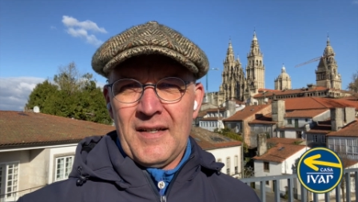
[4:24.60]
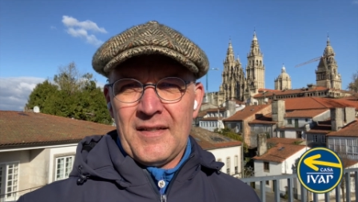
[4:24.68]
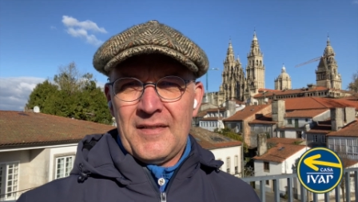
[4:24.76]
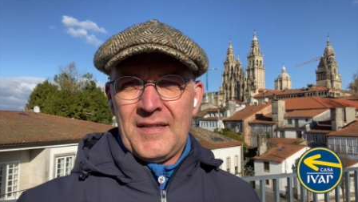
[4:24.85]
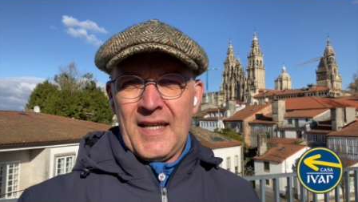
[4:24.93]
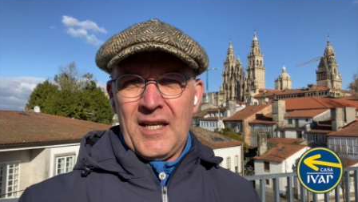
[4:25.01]

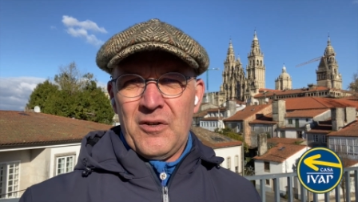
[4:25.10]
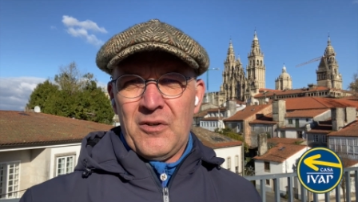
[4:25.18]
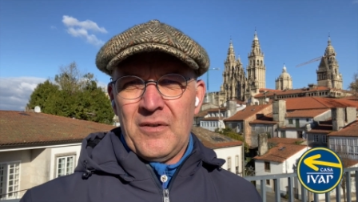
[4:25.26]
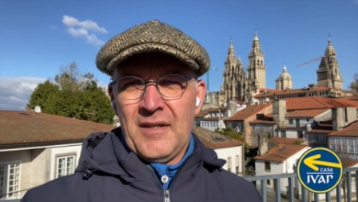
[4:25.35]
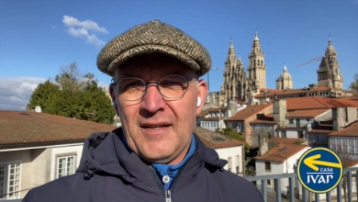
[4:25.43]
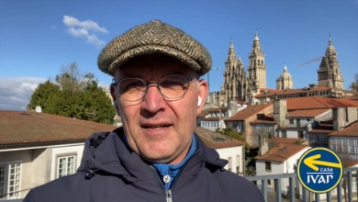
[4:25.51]

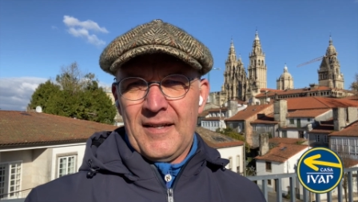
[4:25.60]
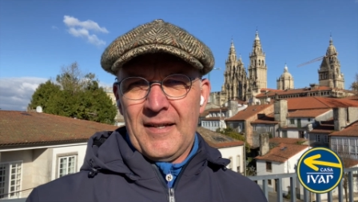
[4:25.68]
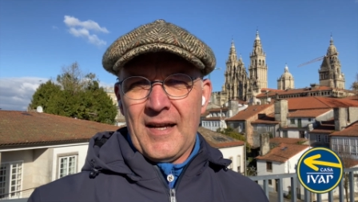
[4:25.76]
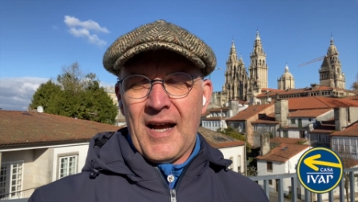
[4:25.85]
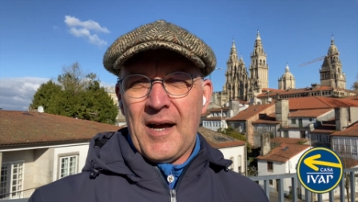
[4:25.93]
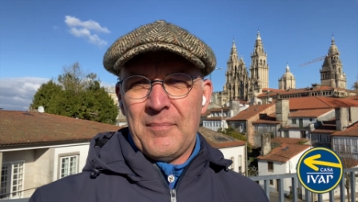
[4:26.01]
Teo,
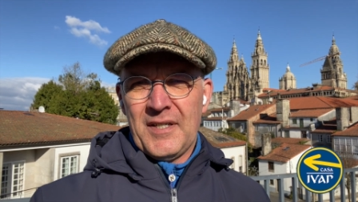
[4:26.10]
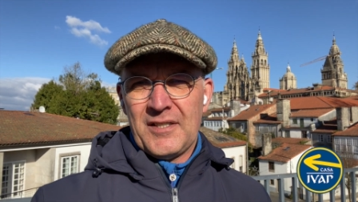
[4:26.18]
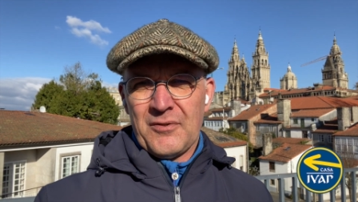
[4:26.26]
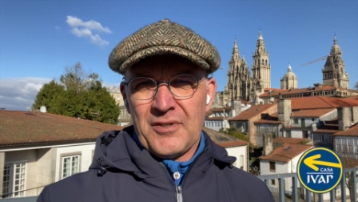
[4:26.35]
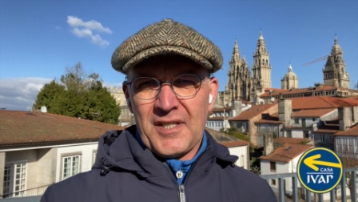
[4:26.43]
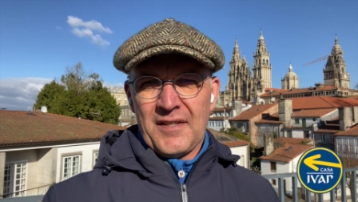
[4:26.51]

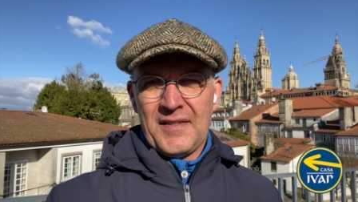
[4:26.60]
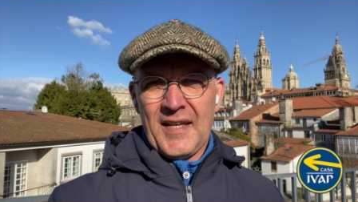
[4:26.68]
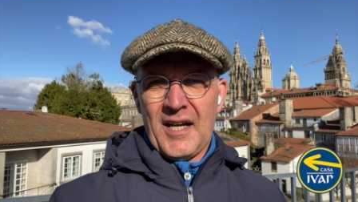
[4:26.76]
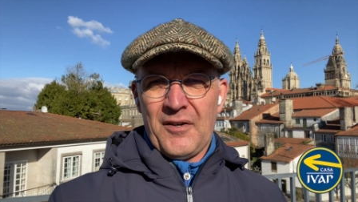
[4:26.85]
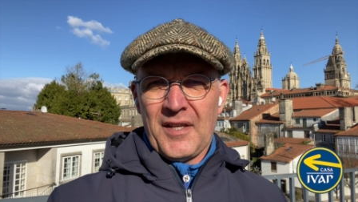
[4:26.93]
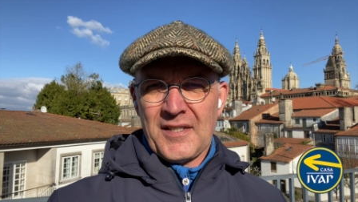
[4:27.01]
Ames or
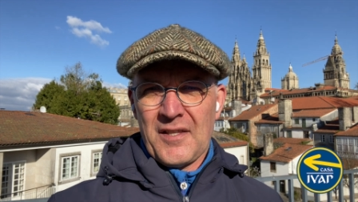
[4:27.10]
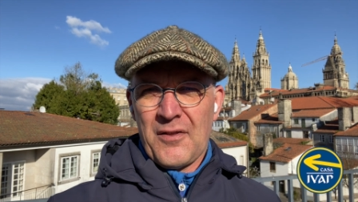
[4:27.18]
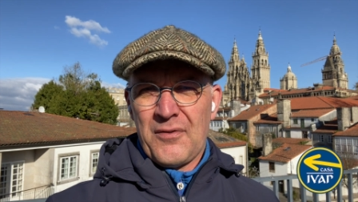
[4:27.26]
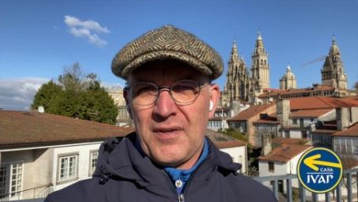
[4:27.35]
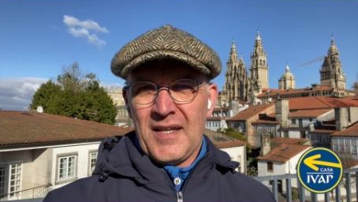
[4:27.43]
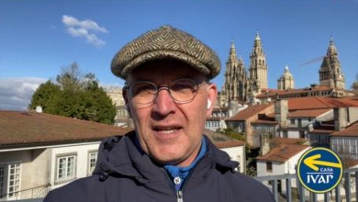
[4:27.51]
Santiago. That's the
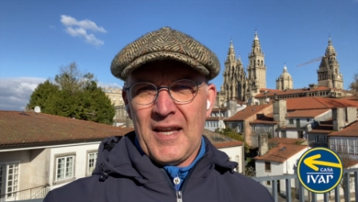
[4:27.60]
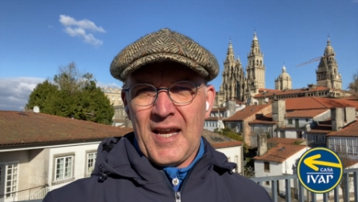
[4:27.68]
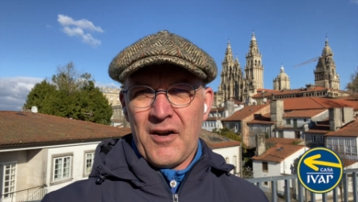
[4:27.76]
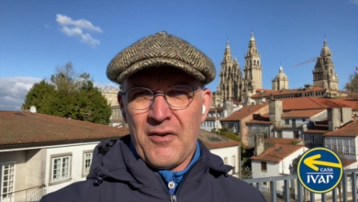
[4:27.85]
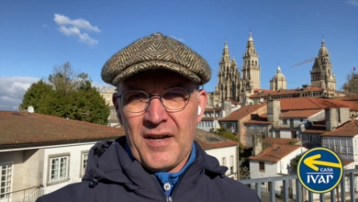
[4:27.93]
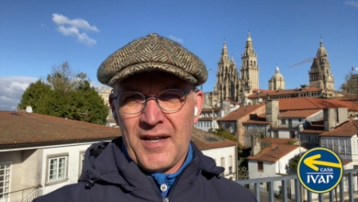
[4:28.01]
three
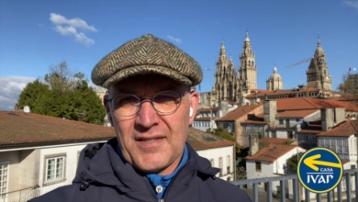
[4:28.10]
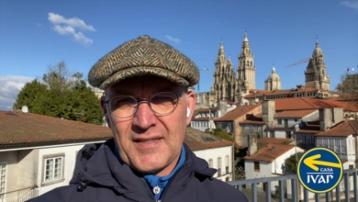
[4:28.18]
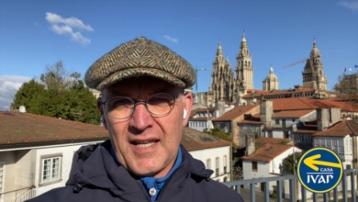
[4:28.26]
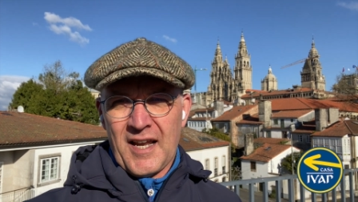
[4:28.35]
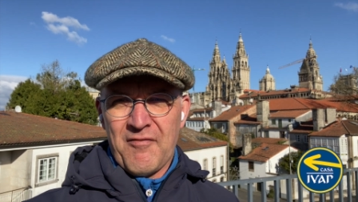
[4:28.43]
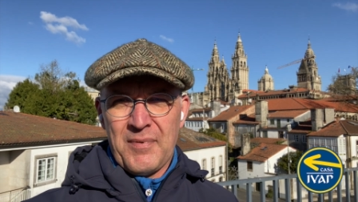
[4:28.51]
areas
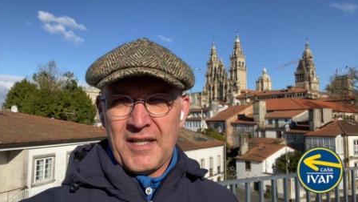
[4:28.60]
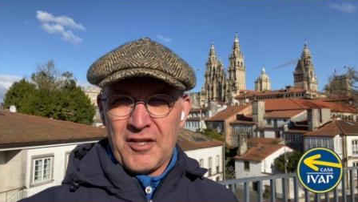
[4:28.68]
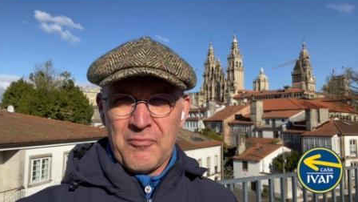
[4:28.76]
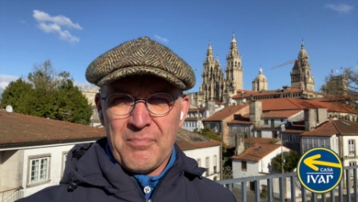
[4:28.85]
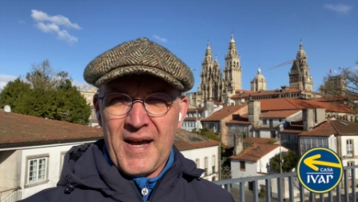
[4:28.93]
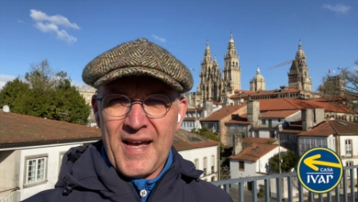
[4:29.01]
that have been
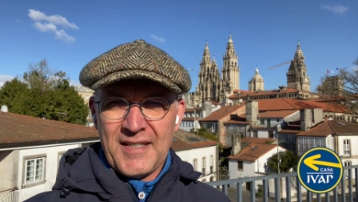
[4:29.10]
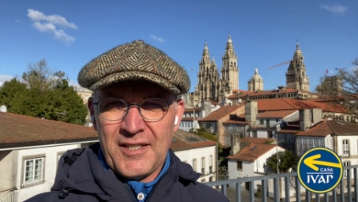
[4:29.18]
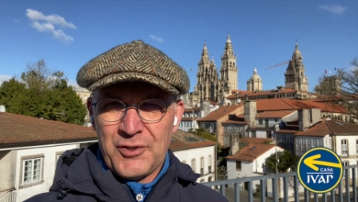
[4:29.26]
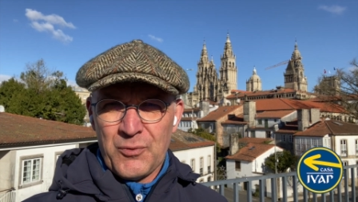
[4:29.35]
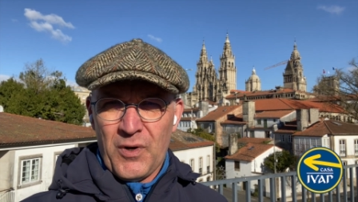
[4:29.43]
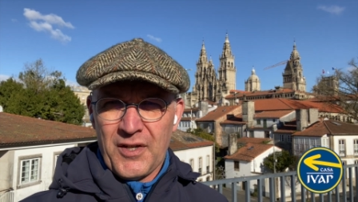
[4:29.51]
combined
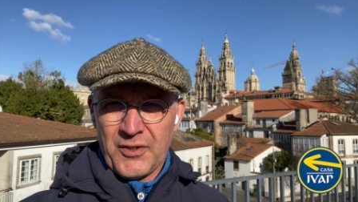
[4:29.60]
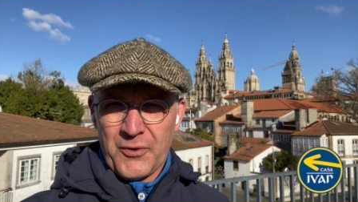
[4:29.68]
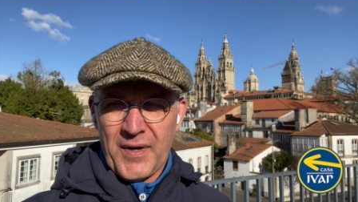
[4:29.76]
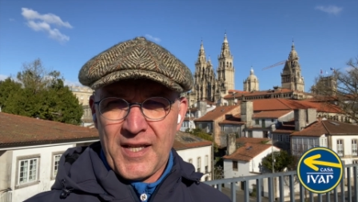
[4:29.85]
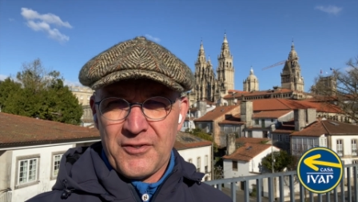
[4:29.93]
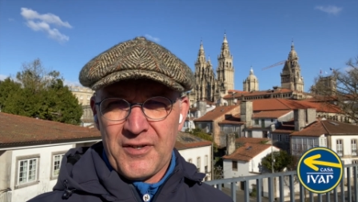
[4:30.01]
into one
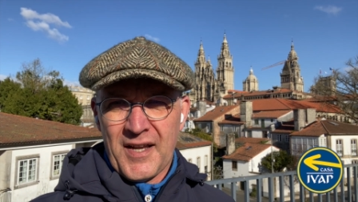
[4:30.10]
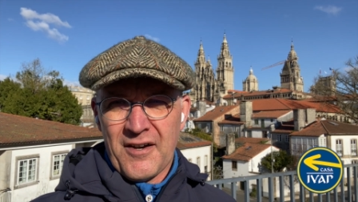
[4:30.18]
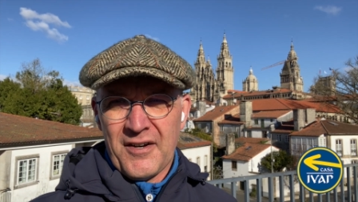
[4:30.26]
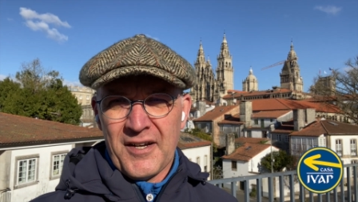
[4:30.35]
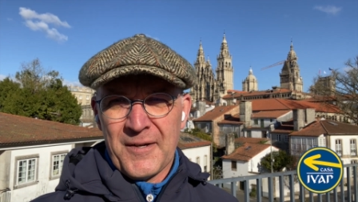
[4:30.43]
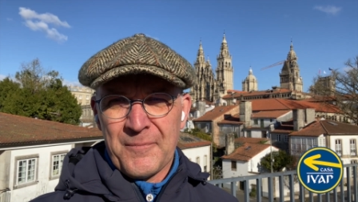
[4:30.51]
greater
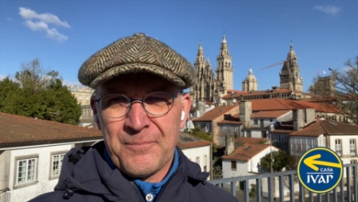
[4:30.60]
area.